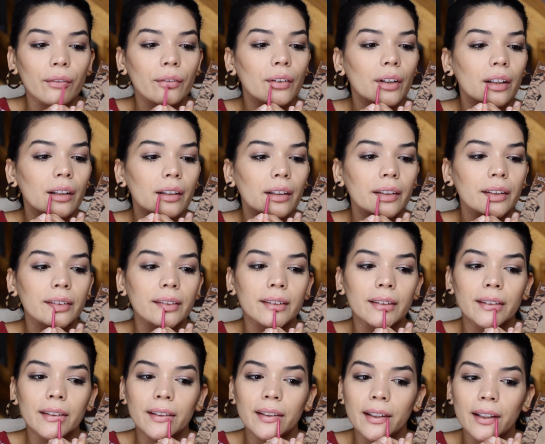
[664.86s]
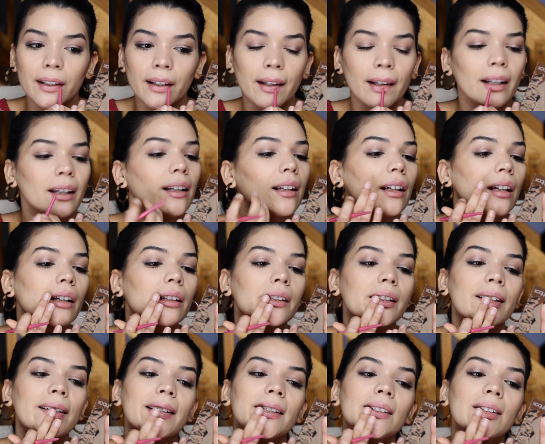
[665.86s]
first, and
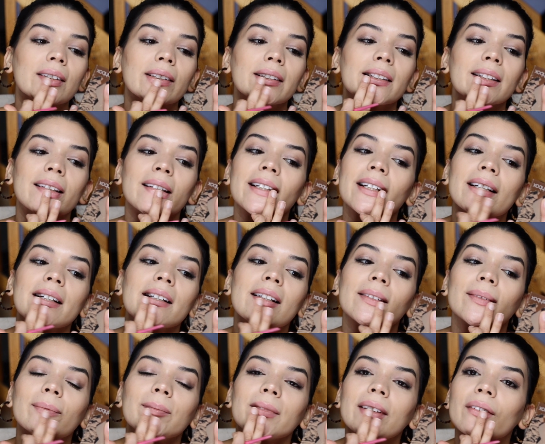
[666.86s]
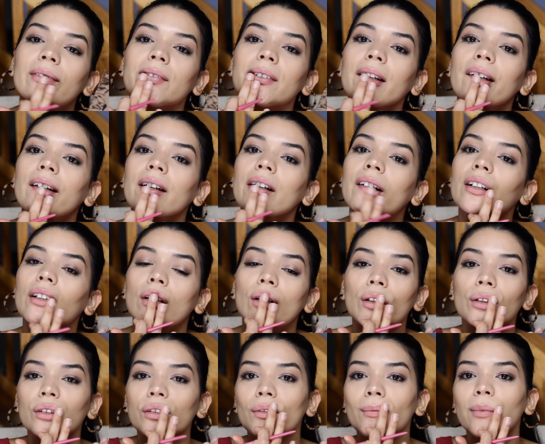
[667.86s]
then I use my finger
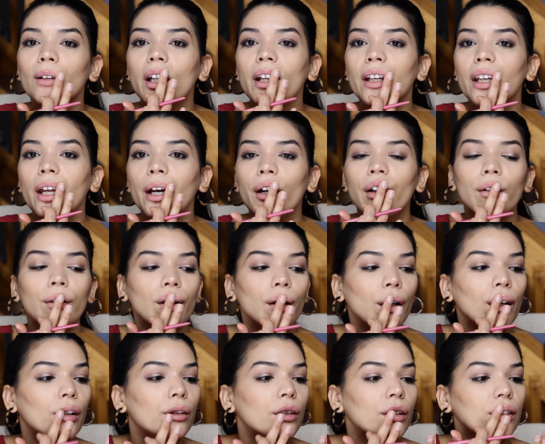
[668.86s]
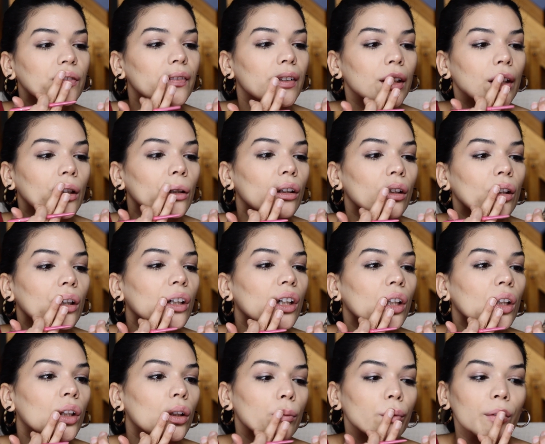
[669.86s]
to blend out. Just make it look
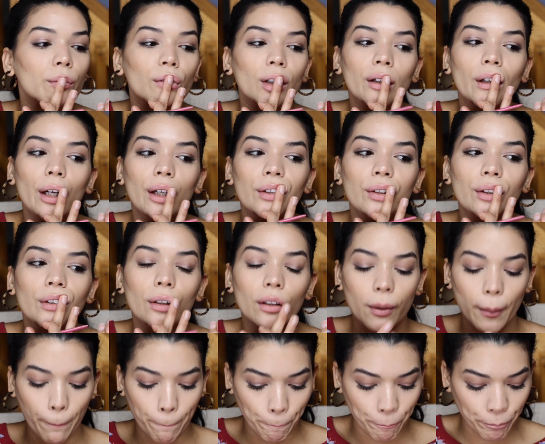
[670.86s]
a little bit more natural.